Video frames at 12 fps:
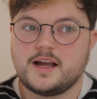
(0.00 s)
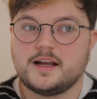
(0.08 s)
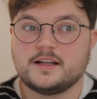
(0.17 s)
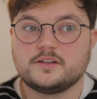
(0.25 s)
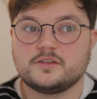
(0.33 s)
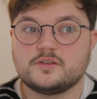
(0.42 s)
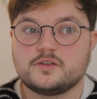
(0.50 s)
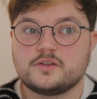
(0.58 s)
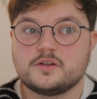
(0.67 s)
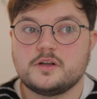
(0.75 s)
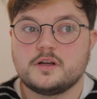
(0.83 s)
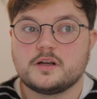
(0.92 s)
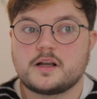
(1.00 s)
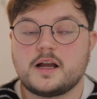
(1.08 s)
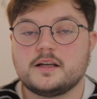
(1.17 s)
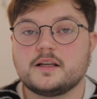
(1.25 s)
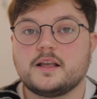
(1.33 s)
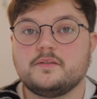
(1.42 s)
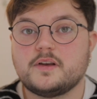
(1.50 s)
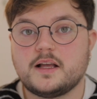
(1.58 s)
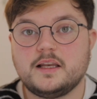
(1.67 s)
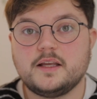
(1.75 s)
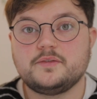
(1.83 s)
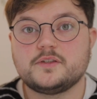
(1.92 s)
and kind of give it
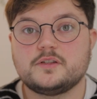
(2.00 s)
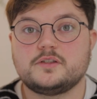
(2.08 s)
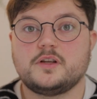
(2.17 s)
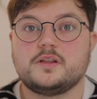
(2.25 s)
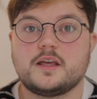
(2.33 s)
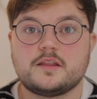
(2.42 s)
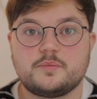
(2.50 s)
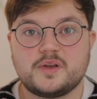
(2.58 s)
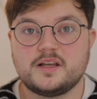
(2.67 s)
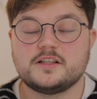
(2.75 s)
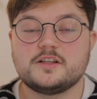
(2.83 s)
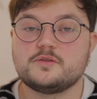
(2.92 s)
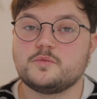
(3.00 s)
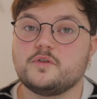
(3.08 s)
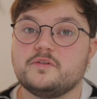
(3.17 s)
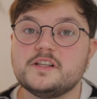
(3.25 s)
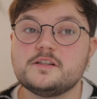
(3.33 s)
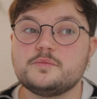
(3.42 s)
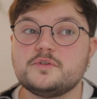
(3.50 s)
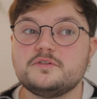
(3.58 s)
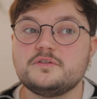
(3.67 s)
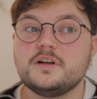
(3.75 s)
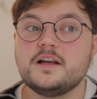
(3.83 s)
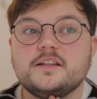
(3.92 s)
a lift so that the penis is more
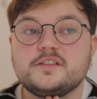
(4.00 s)
visible.